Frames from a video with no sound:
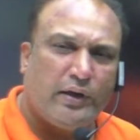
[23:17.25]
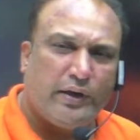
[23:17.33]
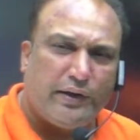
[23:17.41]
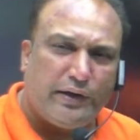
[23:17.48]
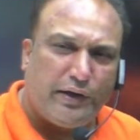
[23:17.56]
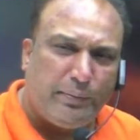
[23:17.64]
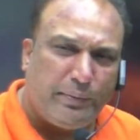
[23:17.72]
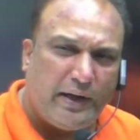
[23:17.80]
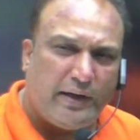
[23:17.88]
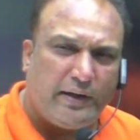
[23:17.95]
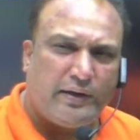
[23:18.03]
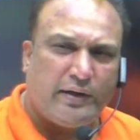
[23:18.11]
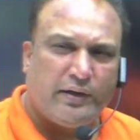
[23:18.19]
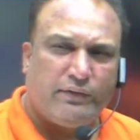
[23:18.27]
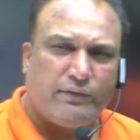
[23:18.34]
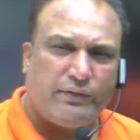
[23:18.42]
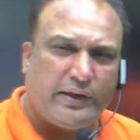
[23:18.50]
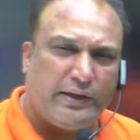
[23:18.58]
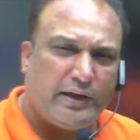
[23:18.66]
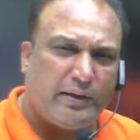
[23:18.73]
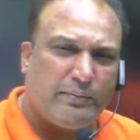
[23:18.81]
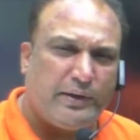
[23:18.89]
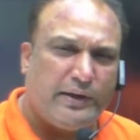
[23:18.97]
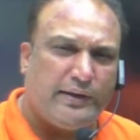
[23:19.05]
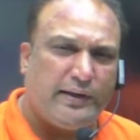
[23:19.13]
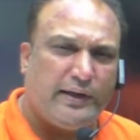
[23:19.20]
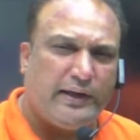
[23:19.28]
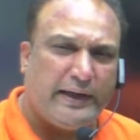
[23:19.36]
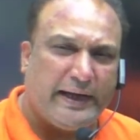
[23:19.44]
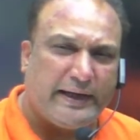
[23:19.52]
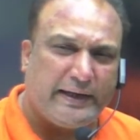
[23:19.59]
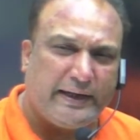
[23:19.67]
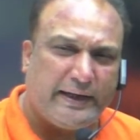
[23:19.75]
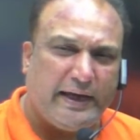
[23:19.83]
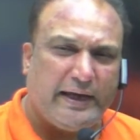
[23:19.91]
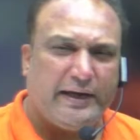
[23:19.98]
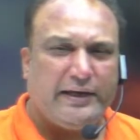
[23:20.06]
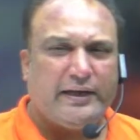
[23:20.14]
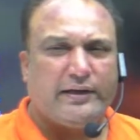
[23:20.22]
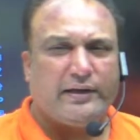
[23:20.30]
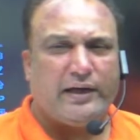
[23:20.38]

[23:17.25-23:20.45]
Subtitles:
remained fundamentally agrarian.